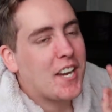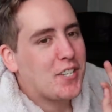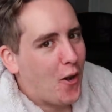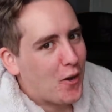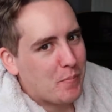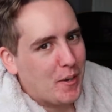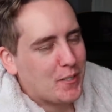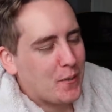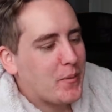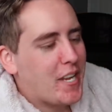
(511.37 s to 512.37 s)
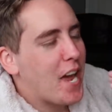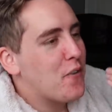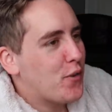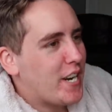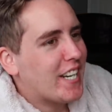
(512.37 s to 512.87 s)
and talk about something
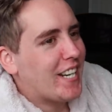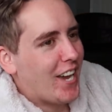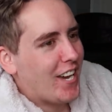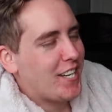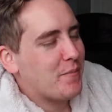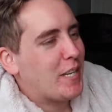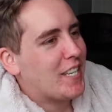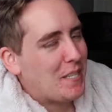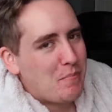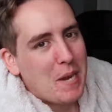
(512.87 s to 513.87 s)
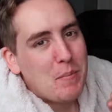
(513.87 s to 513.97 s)
and read a line because it made